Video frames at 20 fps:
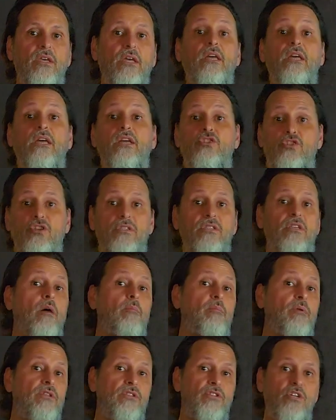It's just
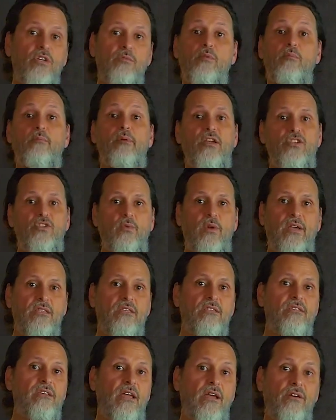helping to perpetuate the
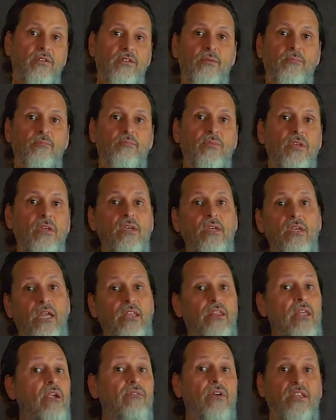sound.
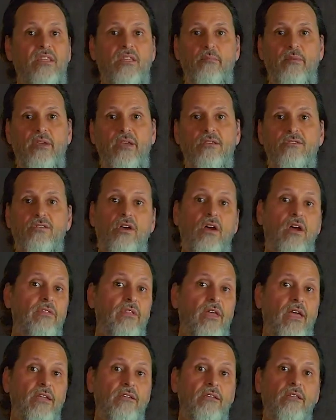And then I've got the mix on
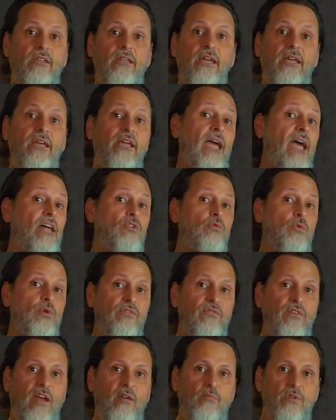that delay at
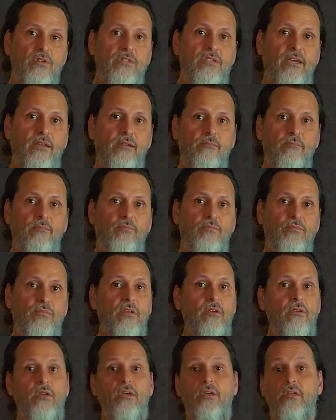25%.
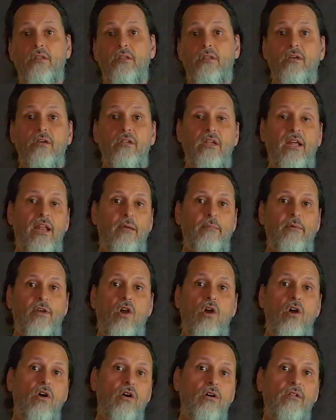The dynamic
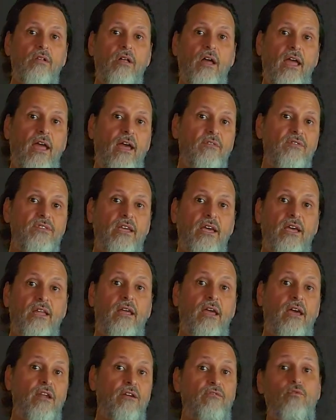hall I have set
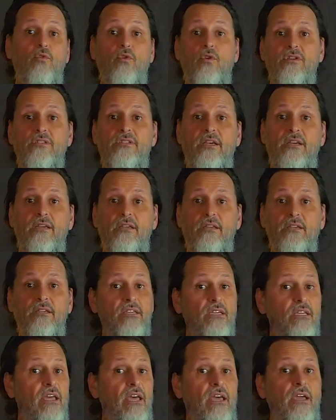at a 4-second
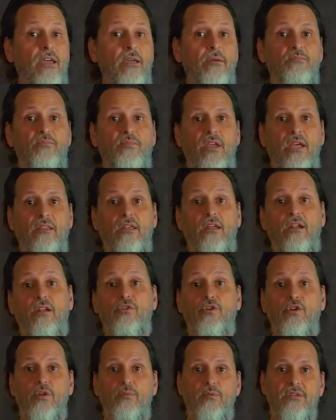decay and then a
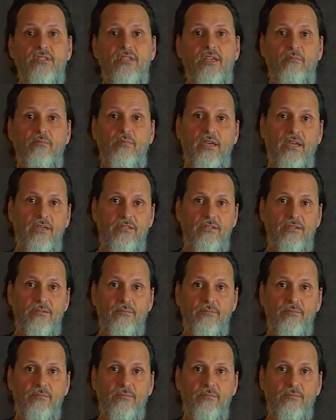30% mix.